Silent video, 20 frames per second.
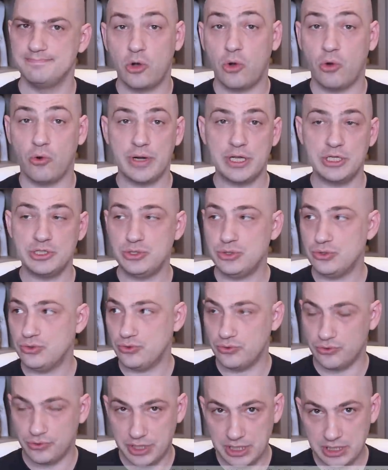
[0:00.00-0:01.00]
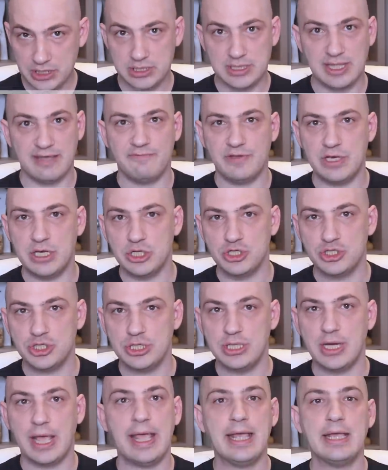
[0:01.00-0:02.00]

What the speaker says: According to this definition,